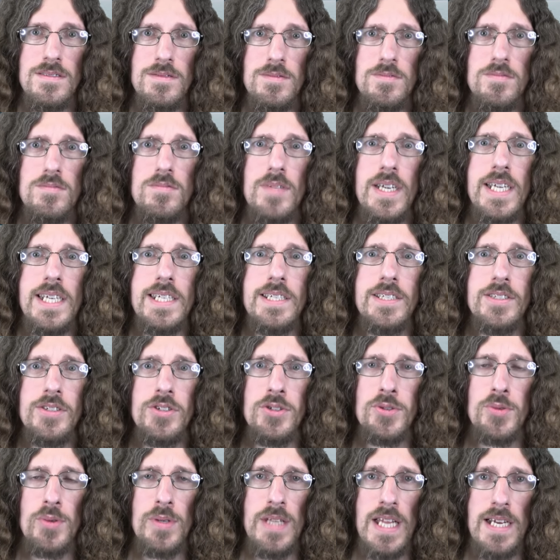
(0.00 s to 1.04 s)
Way to
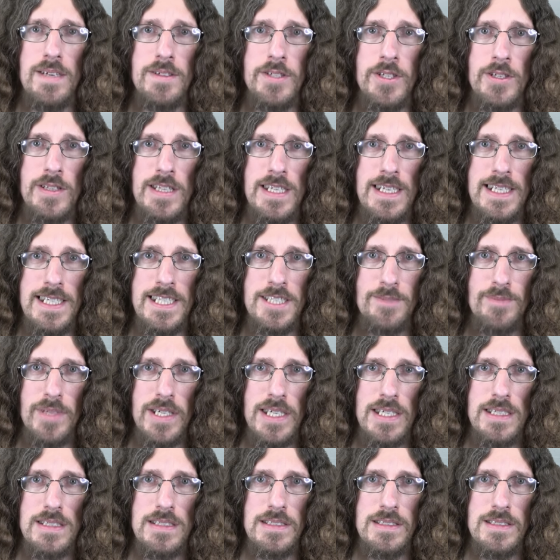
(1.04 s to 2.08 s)
drool out your lines,
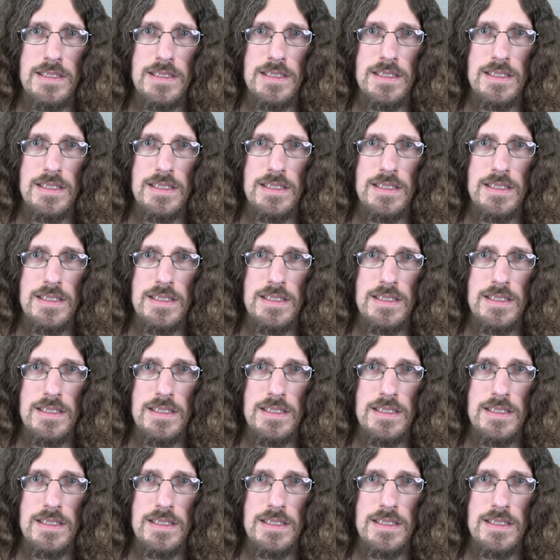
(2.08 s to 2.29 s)
man.